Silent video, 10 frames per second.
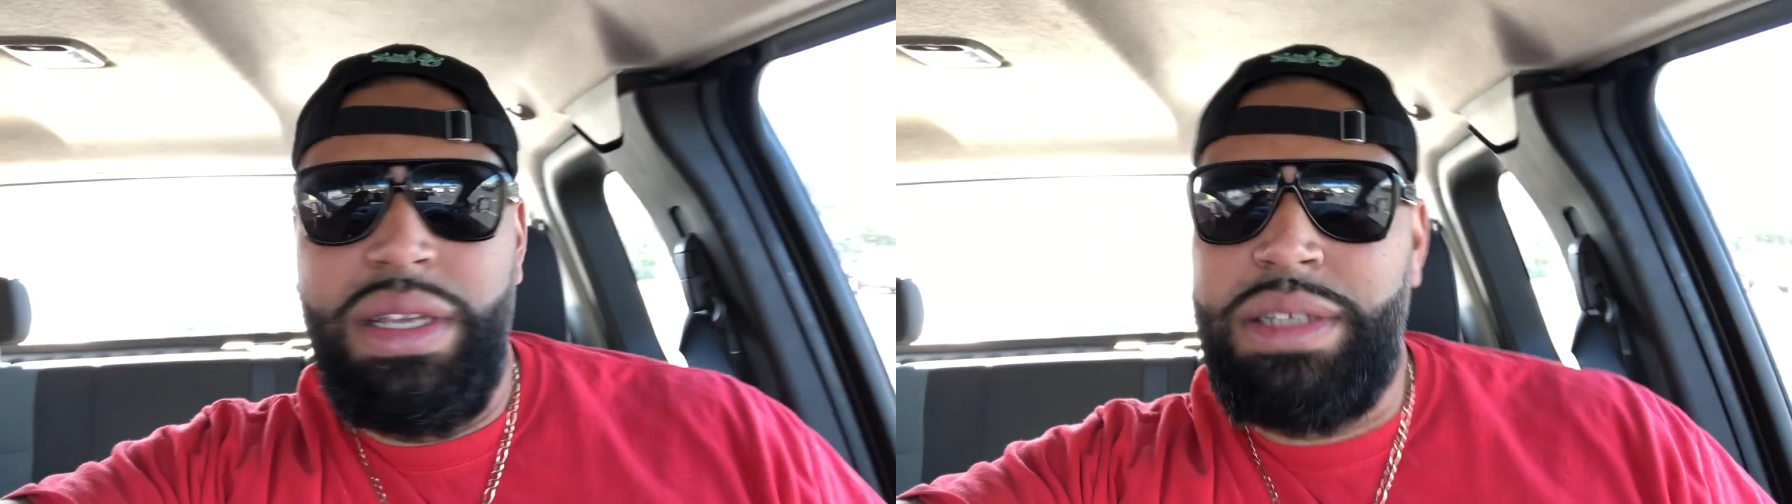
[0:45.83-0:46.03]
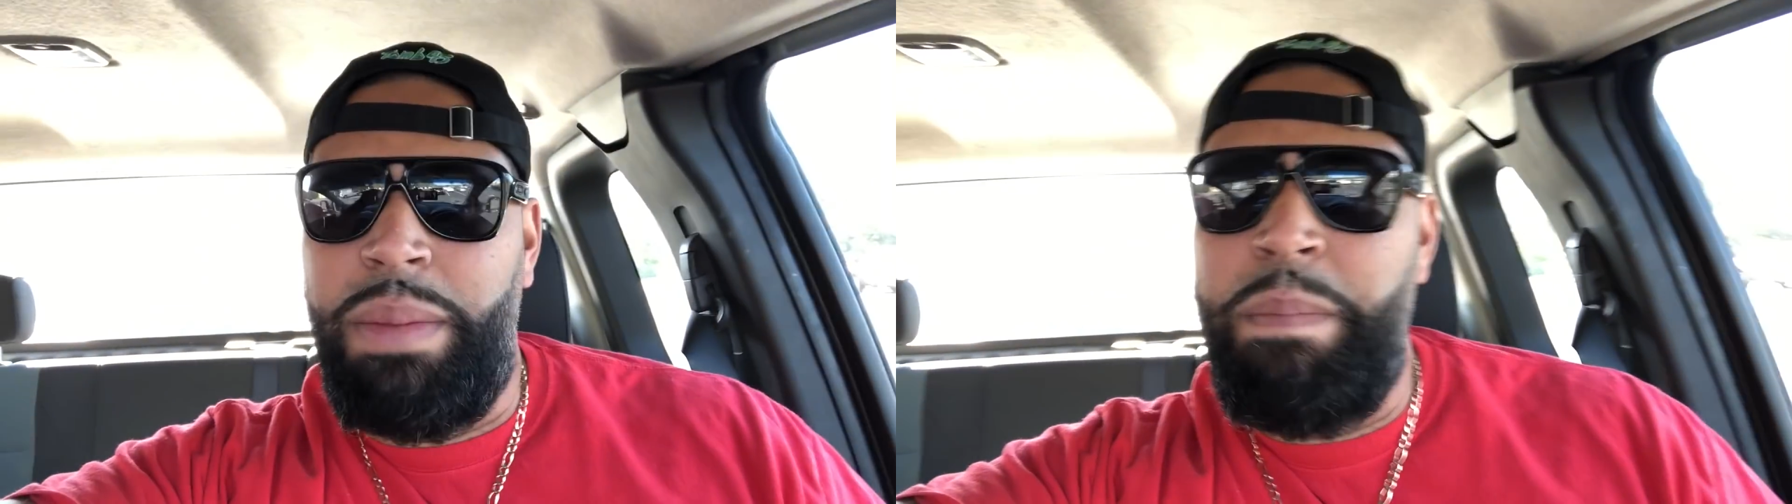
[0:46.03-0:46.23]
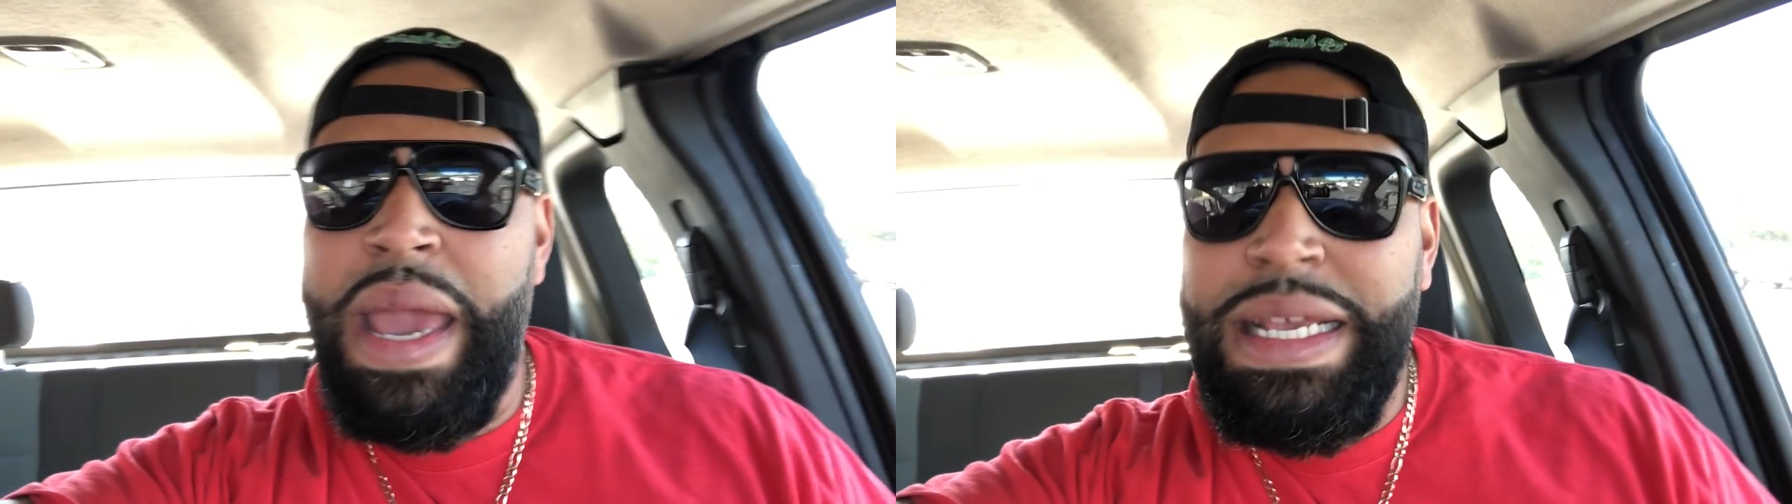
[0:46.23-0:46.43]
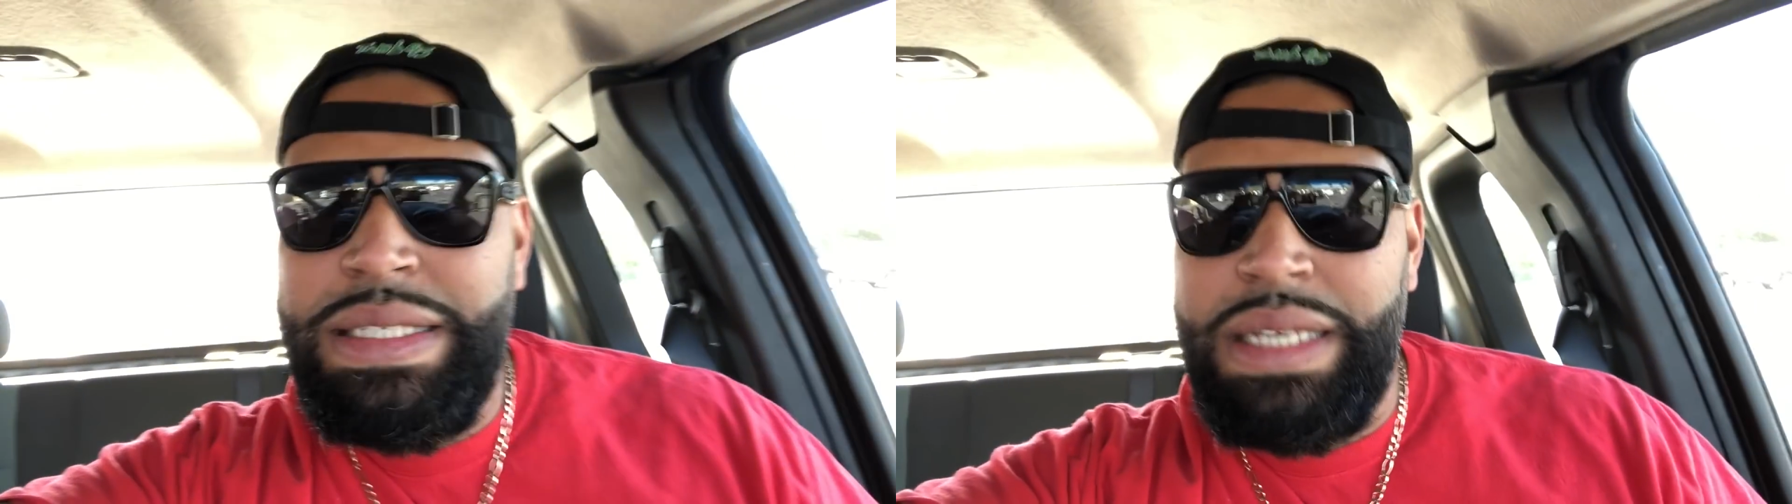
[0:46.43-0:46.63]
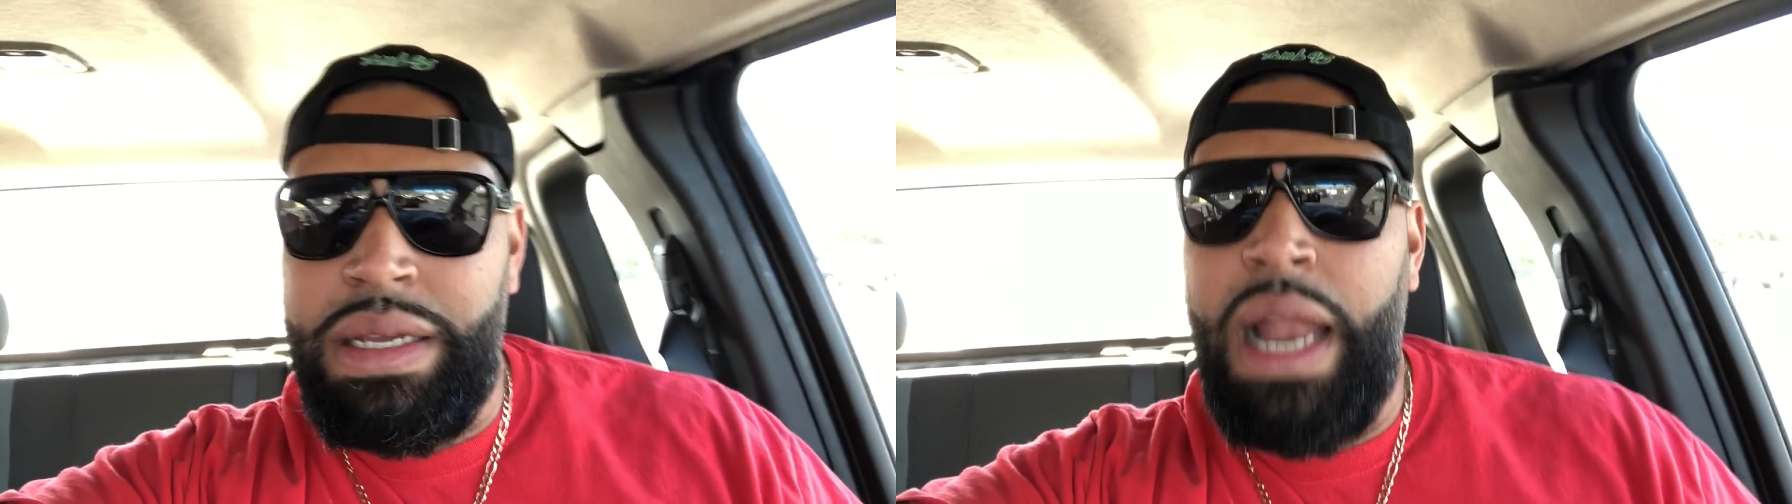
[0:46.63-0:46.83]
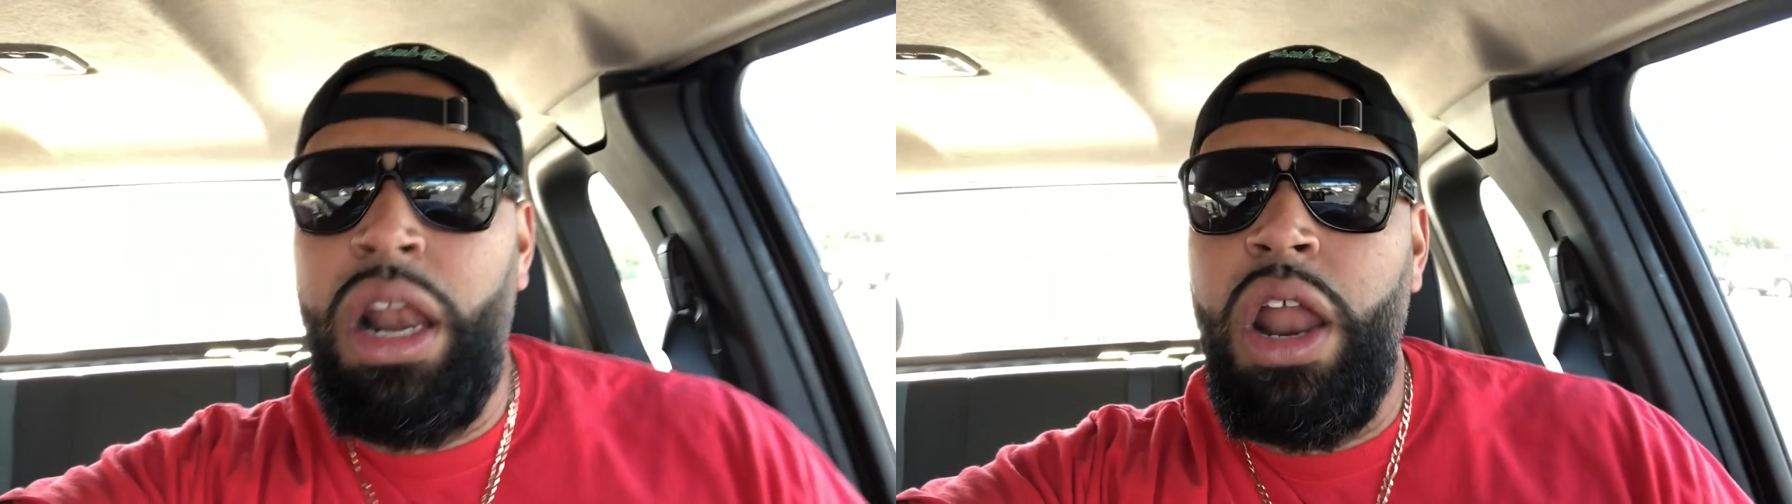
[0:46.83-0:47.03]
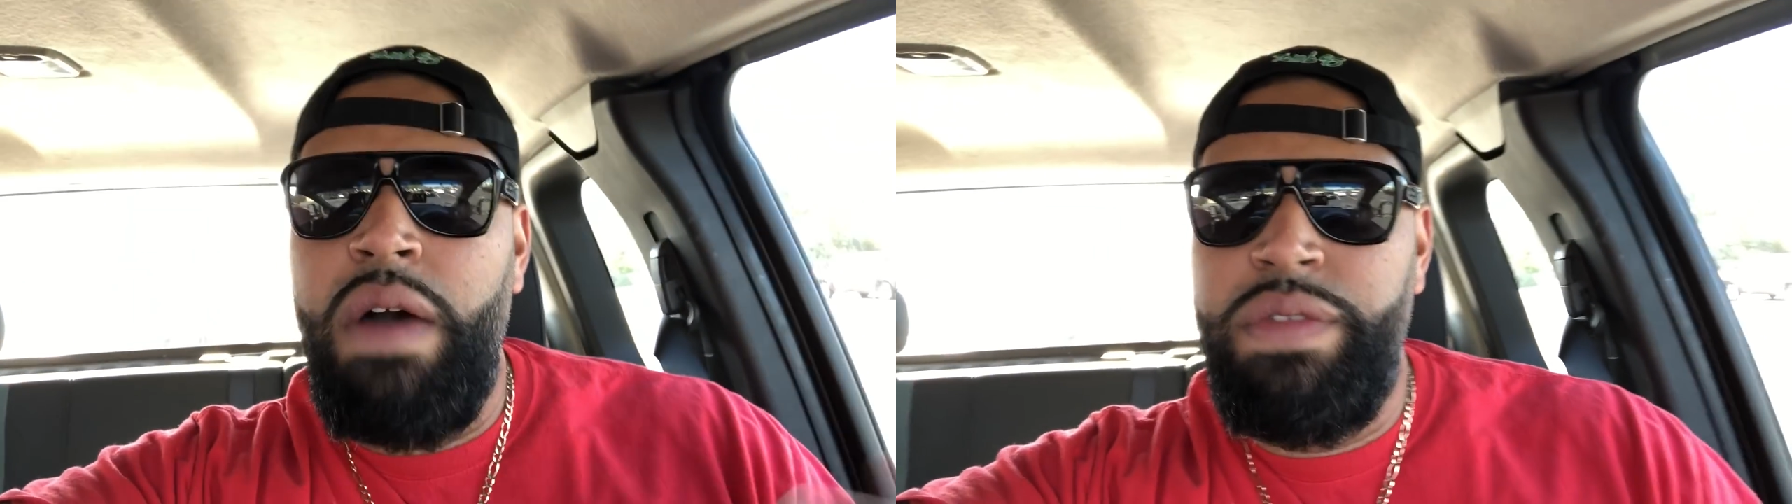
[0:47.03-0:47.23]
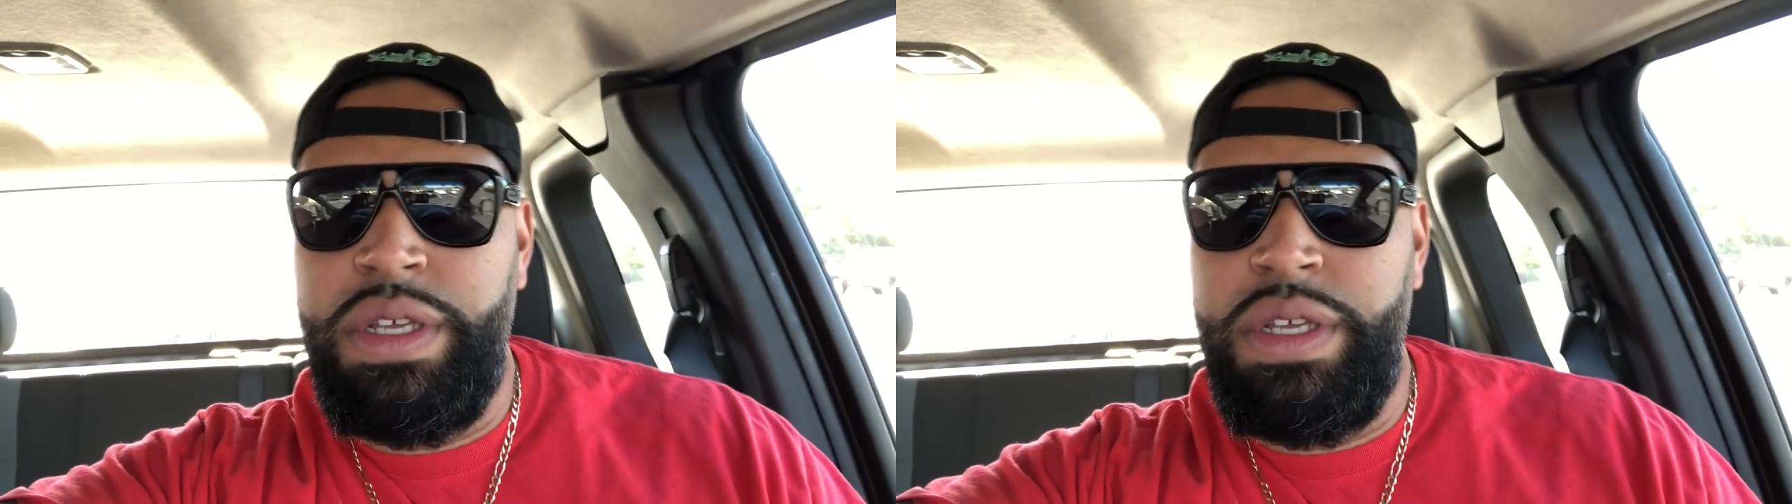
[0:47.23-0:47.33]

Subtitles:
It's amazing. I love